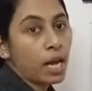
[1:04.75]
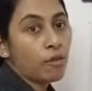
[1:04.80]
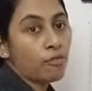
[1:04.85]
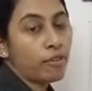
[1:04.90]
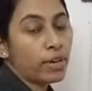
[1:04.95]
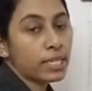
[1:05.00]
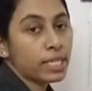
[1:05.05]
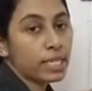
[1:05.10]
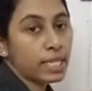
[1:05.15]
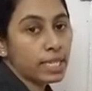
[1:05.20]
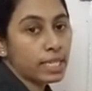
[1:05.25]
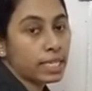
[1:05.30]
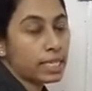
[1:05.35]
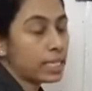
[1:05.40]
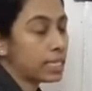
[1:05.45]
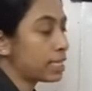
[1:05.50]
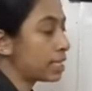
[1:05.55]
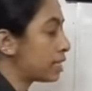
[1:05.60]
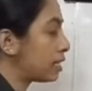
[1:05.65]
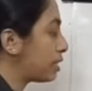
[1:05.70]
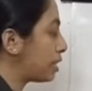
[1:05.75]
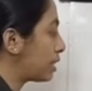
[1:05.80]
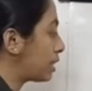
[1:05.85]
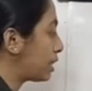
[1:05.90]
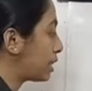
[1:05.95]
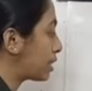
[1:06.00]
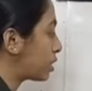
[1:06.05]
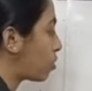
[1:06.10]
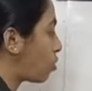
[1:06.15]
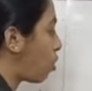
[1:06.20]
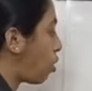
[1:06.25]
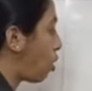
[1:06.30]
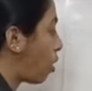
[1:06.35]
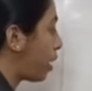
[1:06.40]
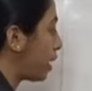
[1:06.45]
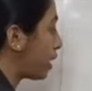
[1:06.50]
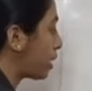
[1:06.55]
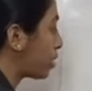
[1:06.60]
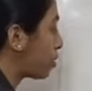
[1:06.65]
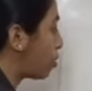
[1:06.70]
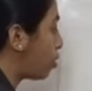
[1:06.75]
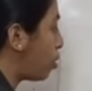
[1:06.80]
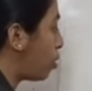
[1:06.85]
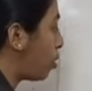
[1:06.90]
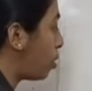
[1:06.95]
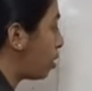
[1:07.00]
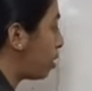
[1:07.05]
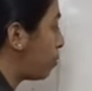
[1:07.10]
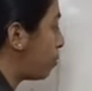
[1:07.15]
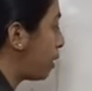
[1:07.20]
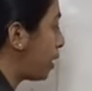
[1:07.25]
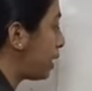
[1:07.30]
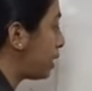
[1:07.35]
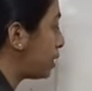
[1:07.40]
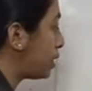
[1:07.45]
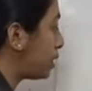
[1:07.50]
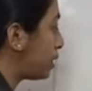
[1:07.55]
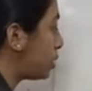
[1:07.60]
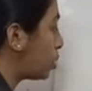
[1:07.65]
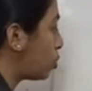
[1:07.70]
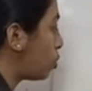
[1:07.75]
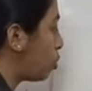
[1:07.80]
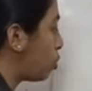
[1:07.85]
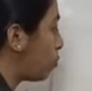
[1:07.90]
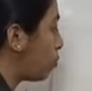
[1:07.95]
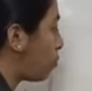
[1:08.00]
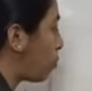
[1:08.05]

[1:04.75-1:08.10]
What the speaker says: First is the chord. Chord means 2